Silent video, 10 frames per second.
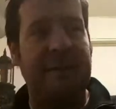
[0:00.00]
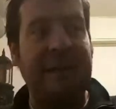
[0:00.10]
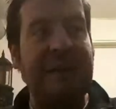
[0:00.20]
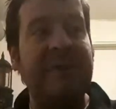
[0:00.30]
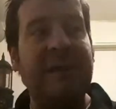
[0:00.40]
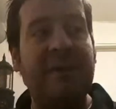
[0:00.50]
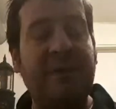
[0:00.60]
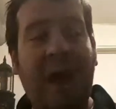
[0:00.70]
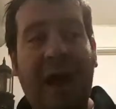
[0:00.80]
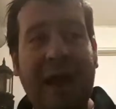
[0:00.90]
Even if
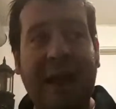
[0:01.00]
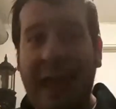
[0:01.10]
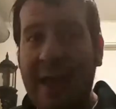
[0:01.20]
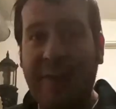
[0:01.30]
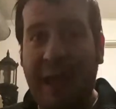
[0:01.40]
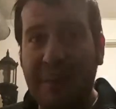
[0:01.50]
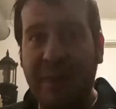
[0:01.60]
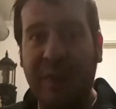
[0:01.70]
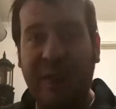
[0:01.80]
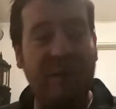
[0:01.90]
I have
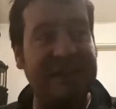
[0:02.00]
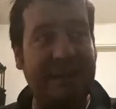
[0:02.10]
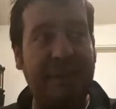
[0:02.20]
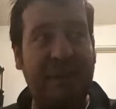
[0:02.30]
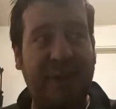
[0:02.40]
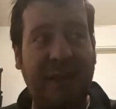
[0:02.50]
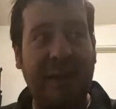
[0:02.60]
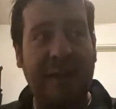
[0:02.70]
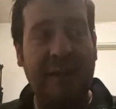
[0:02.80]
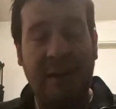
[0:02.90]
empathy or sympathy
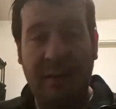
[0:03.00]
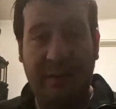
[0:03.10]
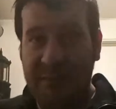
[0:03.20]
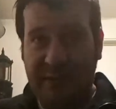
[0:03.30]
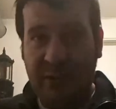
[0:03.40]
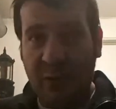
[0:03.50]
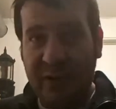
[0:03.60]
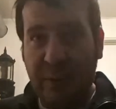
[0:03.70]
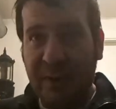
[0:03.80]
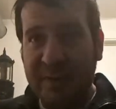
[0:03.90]

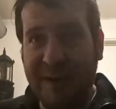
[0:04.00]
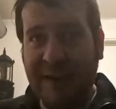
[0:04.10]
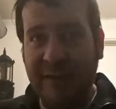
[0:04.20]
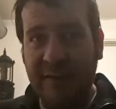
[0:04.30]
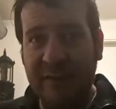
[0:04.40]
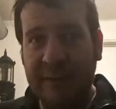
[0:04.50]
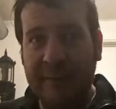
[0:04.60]
towards your perspective.